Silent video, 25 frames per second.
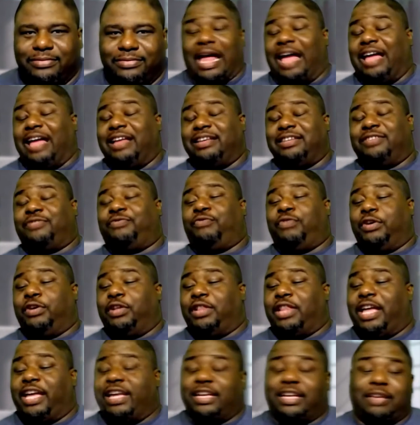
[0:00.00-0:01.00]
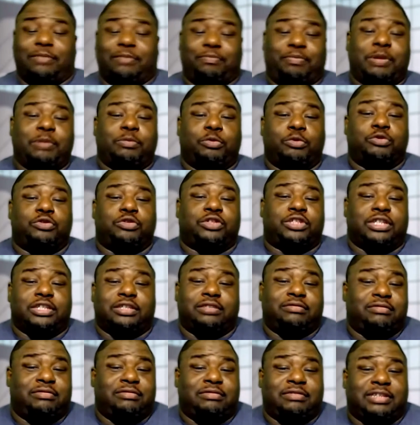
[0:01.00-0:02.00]
I mean, I just feel like people
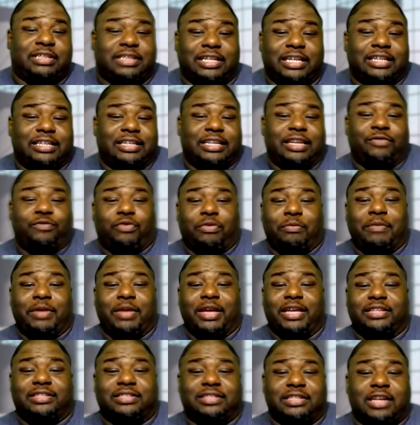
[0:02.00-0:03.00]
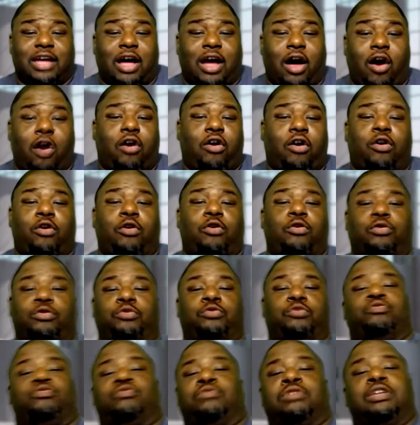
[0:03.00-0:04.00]
should get information
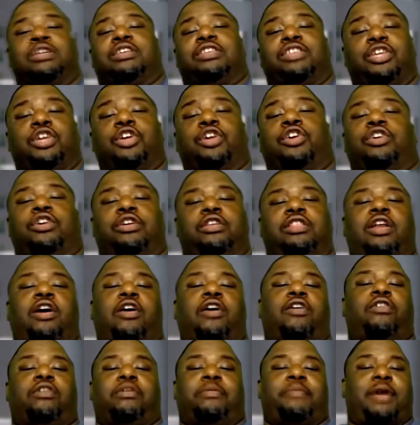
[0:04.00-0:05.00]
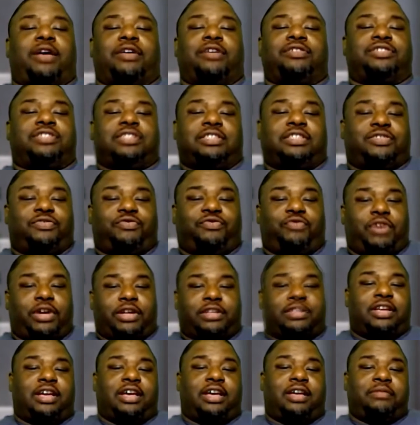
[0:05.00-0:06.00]
all year long about shit
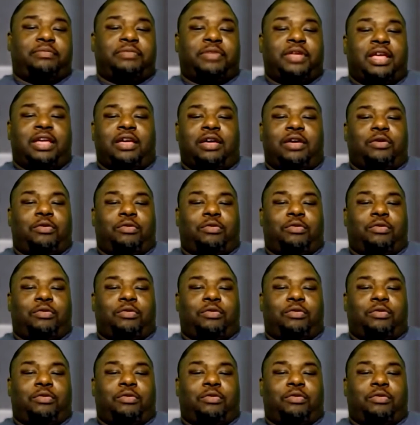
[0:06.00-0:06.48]
that's fucked up.